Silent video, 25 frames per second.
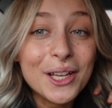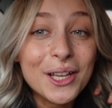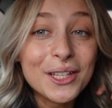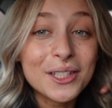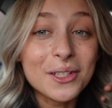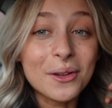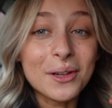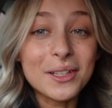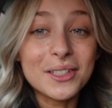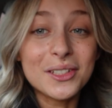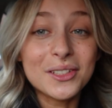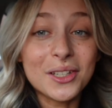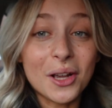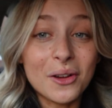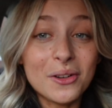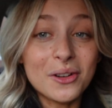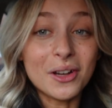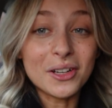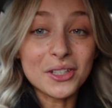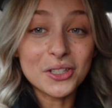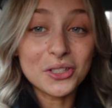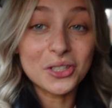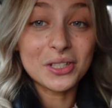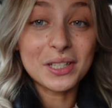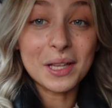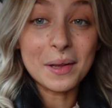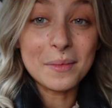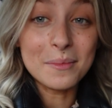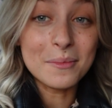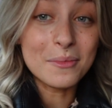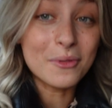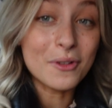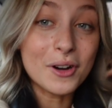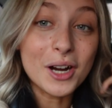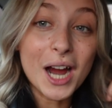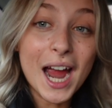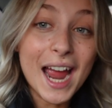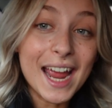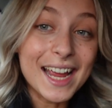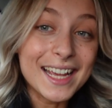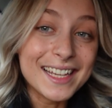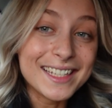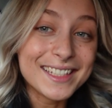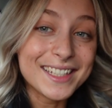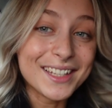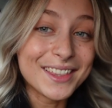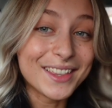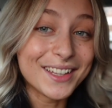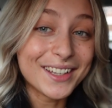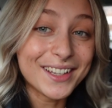So it's so nice to just
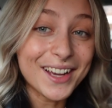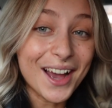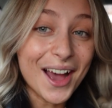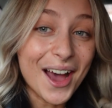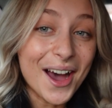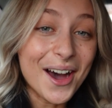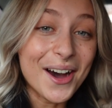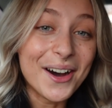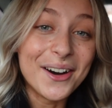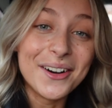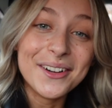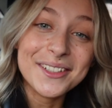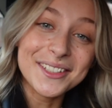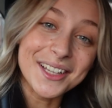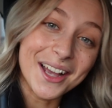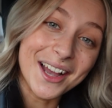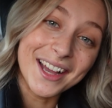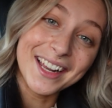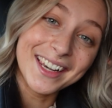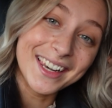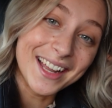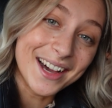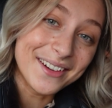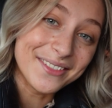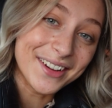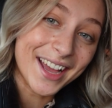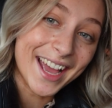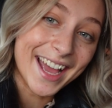embrace the curls. I love it.